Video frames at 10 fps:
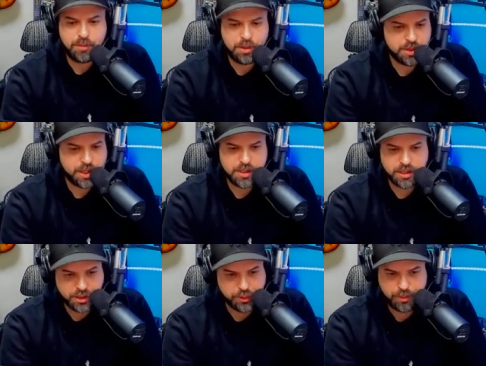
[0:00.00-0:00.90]
Music has
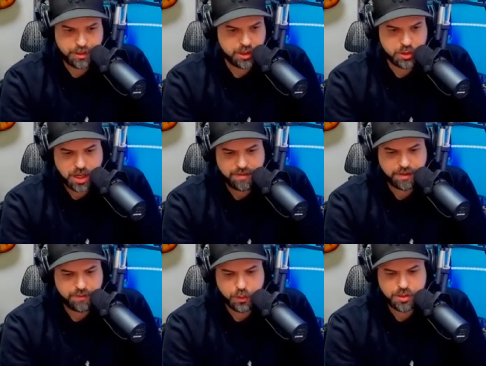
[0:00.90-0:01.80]
literally been the driving
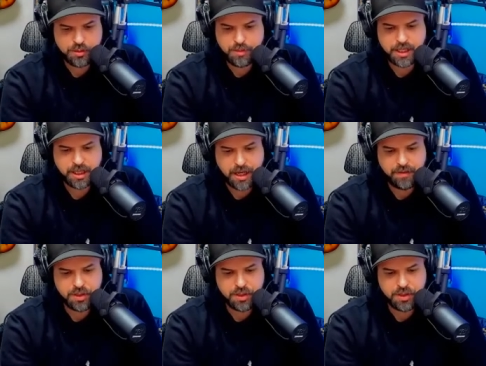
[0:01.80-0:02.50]
force in my life.